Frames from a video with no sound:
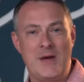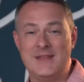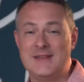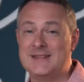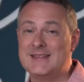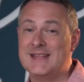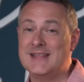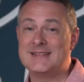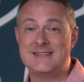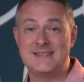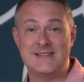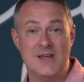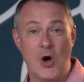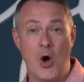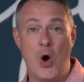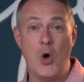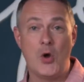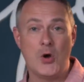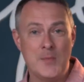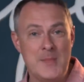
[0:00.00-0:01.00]
I think that's the
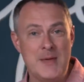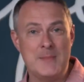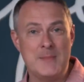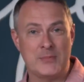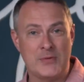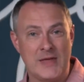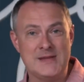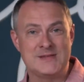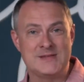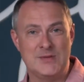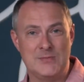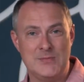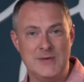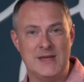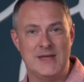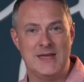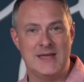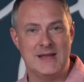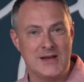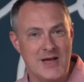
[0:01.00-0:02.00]
ultimate place to
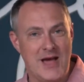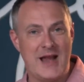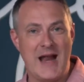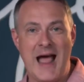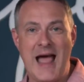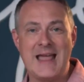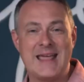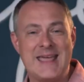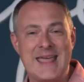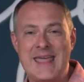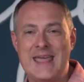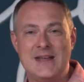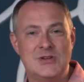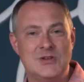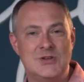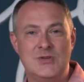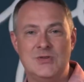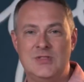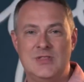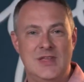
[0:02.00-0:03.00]
begin. God, I can't
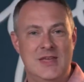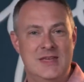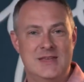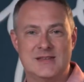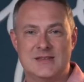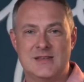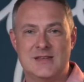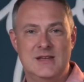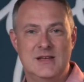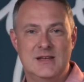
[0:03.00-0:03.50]
do this.